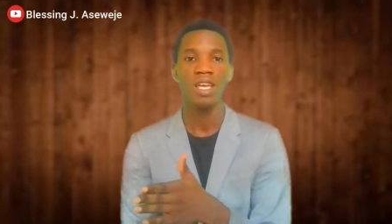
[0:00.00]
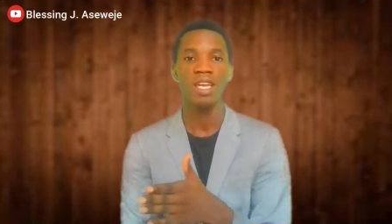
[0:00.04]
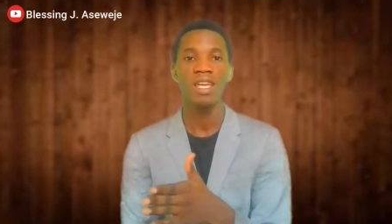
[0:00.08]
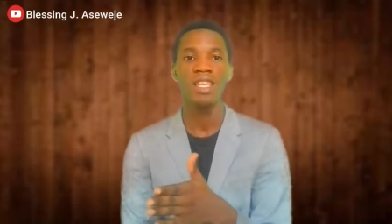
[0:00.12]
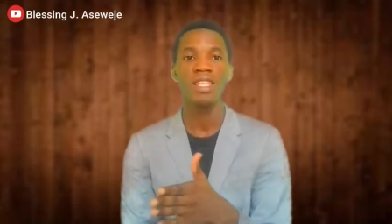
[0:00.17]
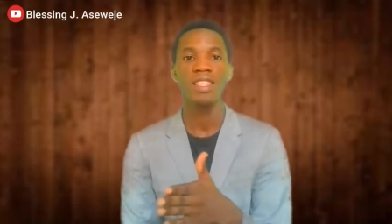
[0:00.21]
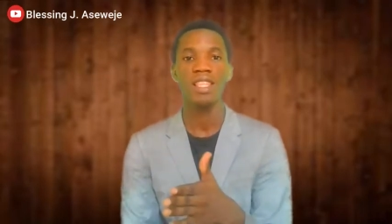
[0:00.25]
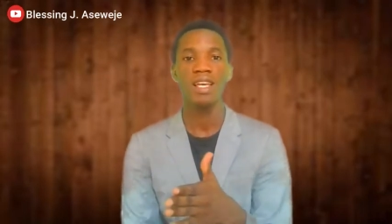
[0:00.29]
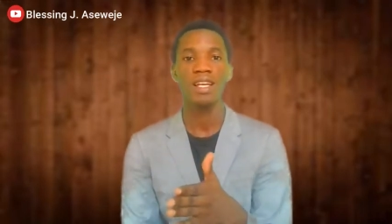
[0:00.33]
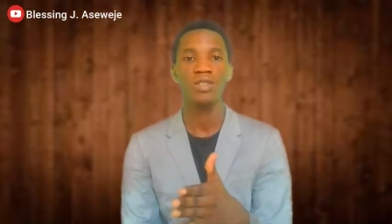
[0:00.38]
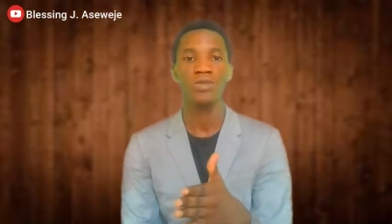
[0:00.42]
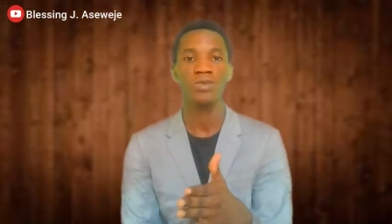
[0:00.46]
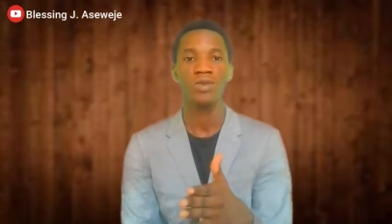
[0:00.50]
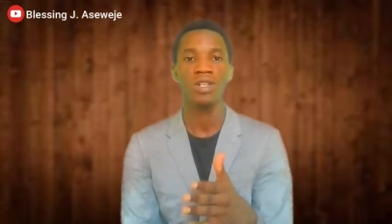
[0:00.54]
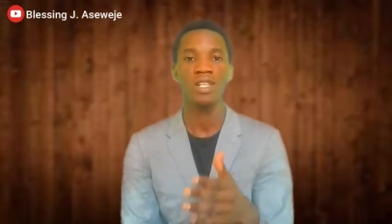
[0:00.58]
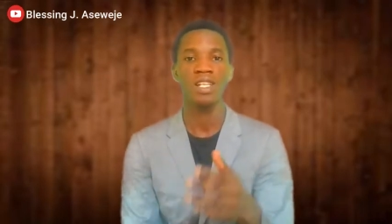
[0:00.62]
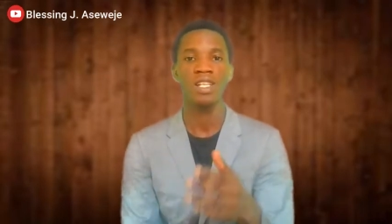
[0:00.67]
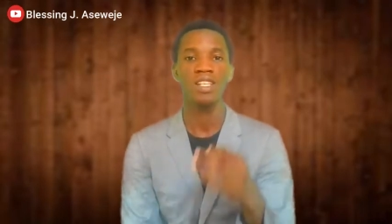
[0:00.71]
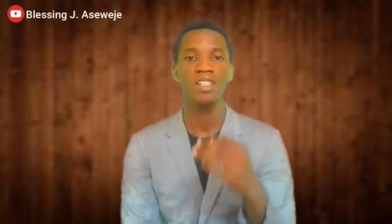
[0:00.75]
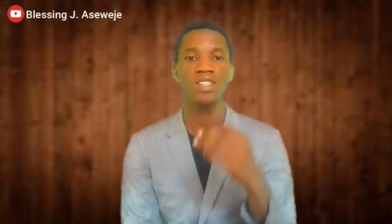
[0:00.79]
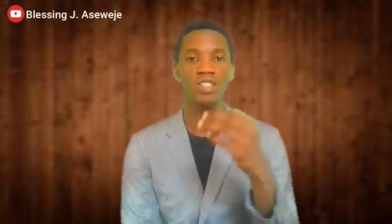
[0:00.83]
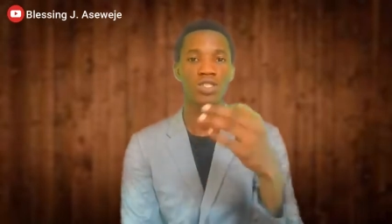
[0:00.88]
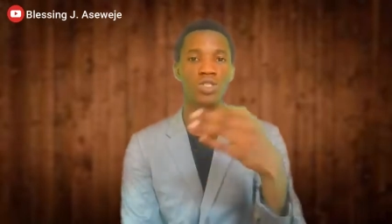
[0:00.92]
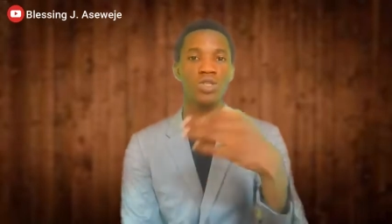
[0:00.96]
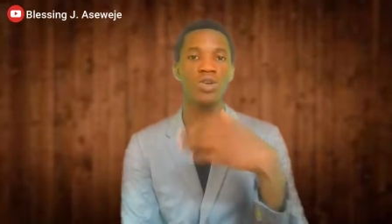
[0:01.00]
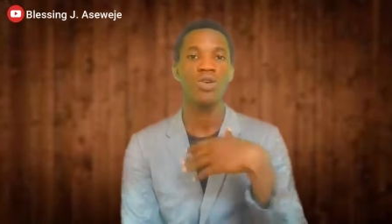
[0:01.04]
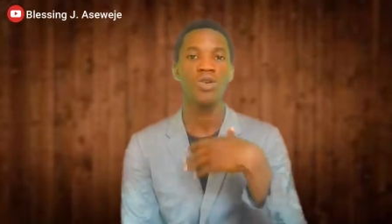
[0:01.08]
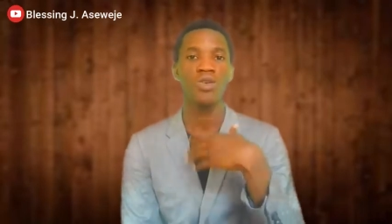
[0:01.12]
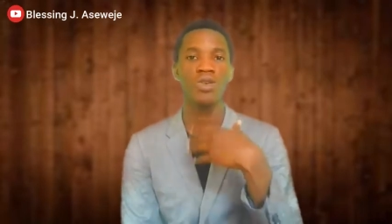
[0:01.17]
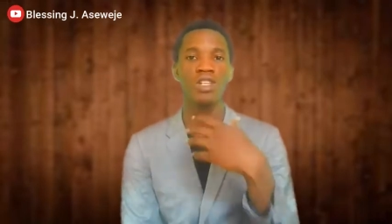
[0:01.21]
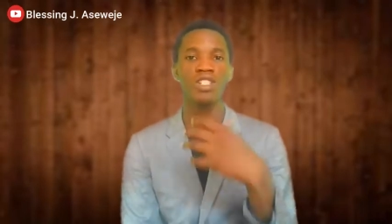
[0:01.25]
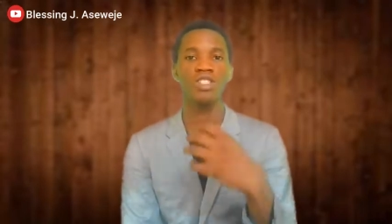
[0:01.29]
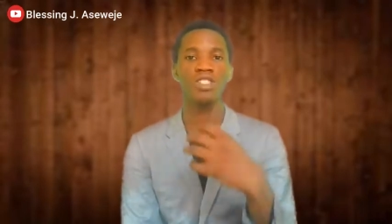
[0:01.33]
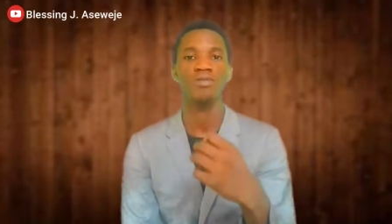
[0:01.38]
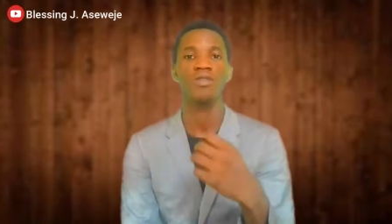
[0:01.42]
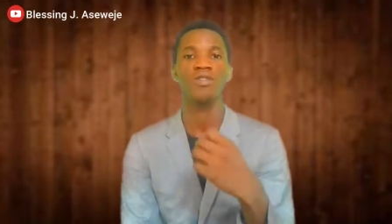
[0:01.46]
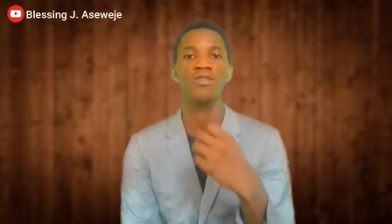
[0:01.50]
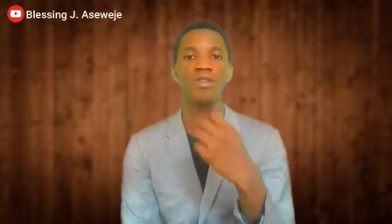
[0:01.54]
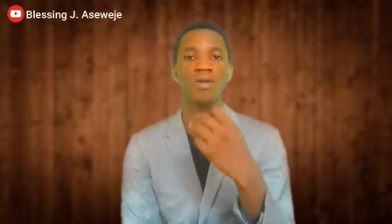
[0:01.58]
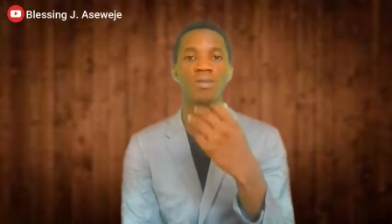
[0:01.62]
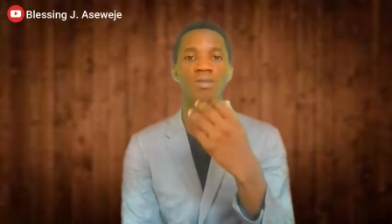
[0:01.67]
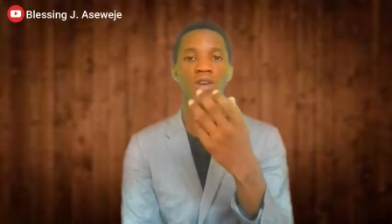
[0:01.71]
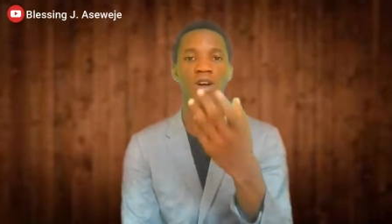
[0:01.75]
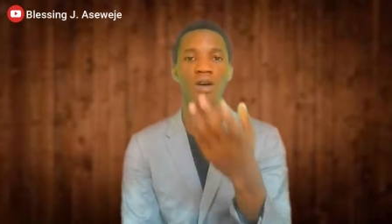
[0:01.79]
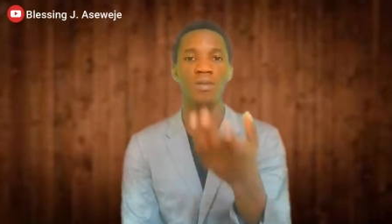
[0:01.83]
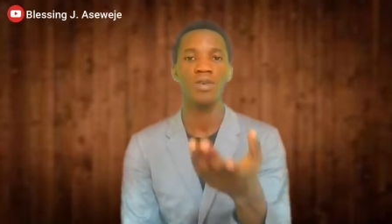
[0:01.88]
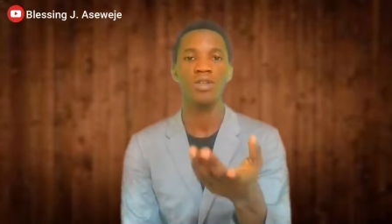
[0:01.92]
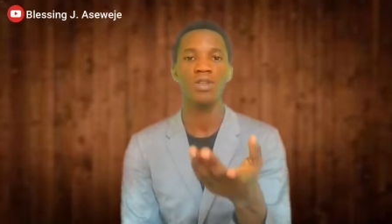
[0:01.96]
In that what he discouraged me
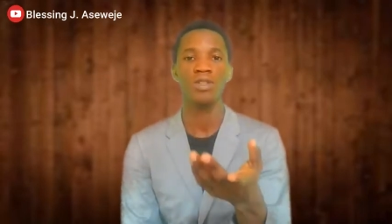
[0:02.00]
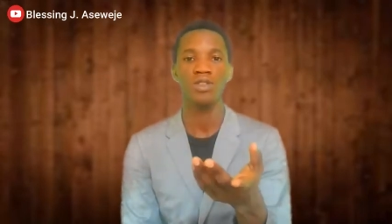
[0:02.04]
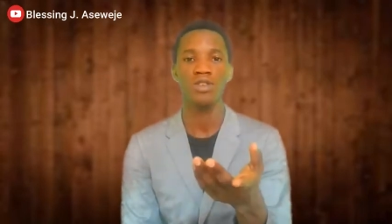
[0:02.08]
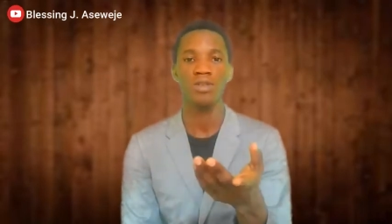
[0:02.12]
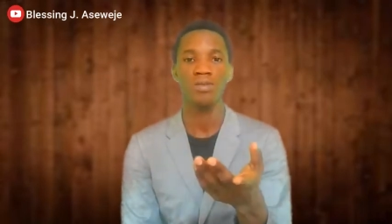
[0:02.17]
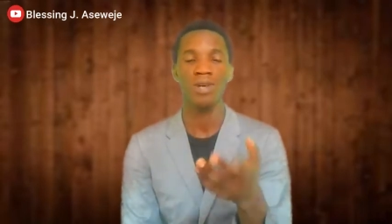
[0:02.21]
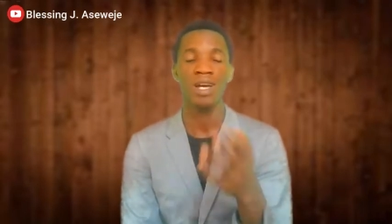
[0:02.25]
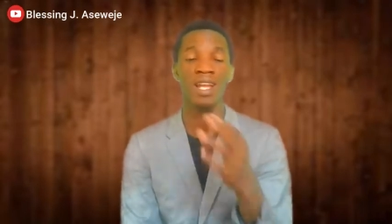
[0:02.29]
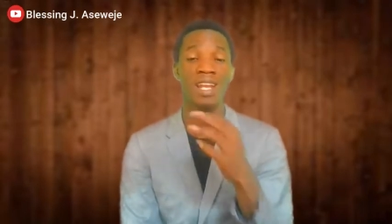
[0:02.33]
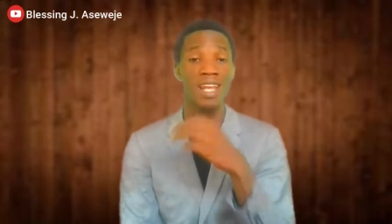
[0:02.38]
from coming to him,